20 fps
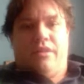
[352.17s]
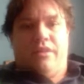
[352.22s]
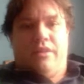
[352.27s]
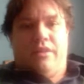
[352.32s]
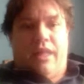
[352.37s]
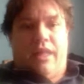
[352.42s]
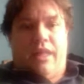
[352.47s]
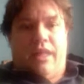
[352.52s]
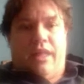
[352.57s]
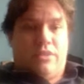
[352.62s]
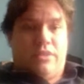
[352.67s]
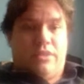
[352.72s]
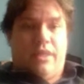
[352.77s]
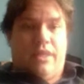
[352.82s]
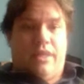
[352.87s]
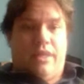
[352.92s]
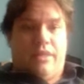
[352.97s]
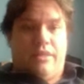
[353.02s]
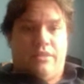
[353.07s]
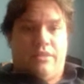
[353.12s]
And that was the
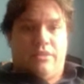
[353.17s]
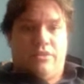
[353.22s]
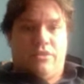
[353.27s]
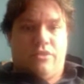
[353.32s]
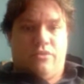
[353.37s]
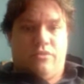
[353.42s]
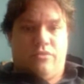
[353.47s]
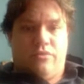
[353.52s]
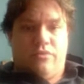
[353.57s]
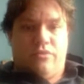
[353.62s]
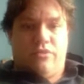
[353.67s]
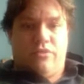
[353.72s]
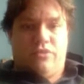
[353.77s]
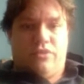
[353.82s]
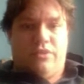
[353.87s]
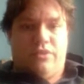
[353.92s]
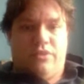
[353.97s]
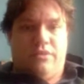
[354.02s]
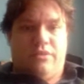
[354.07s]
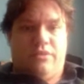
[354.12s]
case. So you
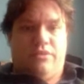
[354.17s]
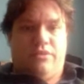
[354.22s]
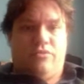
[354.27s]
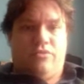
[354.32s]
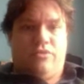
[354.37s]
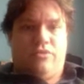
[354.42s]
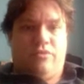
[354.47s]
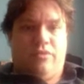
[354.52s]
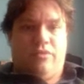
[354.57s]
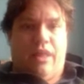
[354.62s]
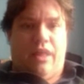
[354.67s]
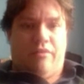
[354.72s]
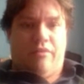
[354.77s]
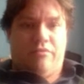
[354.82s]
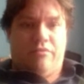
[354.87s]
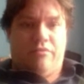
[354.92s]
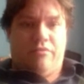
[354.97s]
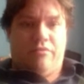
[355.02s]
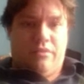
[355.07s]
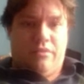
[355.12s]
see, you still
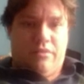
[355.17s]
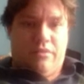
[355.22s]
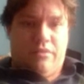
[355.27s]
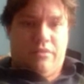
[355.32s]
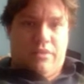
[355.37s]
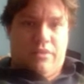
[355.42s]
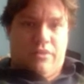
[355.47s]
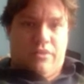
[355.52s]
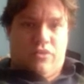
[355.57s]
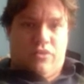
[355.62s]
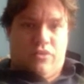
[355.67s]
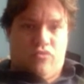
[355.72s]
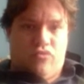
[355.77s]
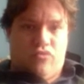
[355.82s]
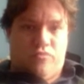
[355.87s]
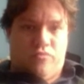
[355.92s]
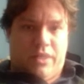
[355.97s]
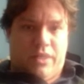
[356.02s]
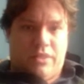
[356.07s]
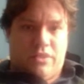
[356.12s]
have two
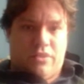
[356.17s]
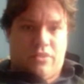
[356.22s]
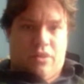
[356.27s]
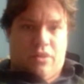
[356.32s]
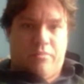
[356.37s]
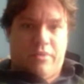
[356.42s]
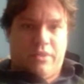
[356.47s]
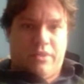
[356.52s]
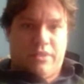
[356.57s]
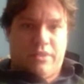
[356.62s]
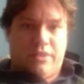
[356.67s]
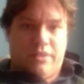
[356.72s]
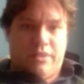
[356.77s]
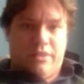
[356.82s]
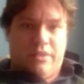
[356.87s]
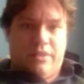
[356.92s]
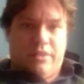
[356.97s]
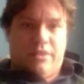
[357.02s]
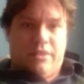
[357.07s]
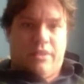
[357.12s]
spade stoppers.
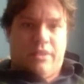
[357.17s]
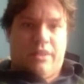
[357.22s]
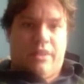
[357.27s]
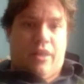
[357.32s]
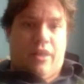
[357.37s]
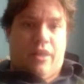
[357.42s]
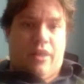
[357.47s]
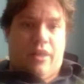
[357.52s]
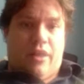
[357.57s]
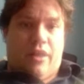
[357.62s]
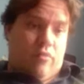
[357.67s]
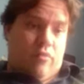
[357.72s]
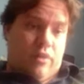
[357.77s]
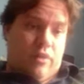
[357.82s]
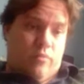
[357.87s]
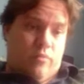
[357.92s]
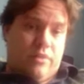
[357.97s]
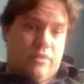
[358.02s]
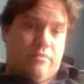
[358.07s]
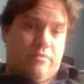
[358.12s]
Now you have
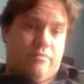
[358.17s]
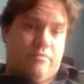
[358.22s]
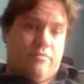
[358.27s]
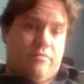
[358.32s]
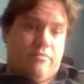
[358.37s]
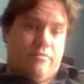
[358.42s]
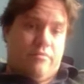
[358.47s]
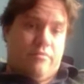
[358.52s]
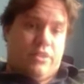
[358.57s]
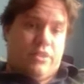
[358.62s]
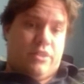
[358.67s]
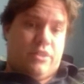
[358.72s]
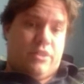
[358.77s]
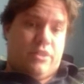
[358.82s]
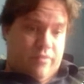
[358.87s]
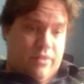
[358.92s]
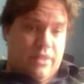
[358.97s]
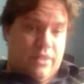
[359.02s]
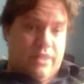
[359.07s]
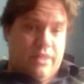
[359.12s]
only one, but you
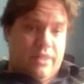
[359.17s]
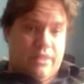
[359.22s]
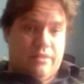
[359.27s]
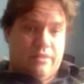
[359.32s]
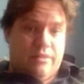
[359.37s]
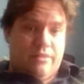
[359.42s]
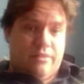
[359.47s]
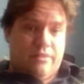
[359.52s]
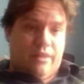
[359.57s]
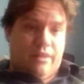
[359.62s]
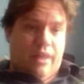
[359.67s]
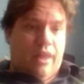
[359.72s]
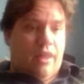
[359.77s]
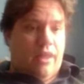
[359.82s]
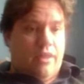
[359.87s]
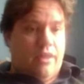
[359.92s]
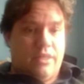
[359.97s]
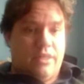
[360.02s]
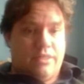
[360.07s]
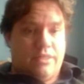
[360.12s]
have the lead.
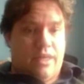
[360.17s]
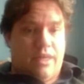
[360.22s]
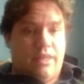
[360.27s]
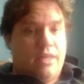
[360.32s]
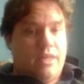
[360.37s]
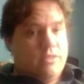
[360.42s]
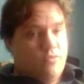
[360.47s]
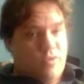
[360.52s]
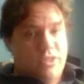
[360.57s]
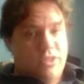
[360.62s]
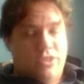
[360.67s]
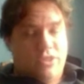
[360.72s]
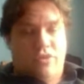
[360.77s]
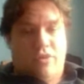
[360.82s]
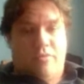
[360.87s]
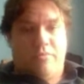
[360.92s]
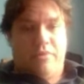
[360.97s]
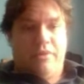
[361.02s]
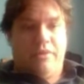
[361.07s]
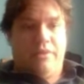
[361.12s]
Each side has one
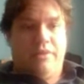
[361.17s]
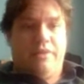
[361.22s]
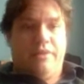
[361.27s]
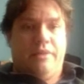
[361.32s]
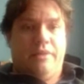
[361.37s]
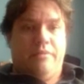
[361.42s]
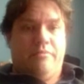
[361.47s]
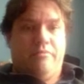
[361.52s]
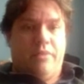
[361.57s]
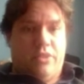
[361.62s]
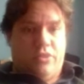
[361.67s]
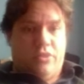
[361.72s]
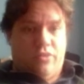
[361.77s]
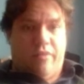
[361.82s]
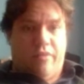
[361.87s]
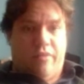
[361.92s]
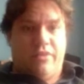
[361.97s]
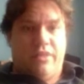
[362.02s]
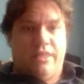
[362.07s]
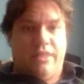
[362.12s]
stopper, but you
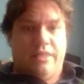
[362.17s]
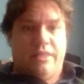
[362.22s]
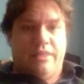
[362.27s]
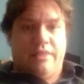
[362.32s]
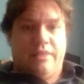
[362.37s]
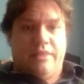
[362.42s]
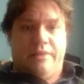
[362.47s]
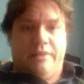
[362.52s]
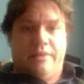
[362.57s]
have the lead.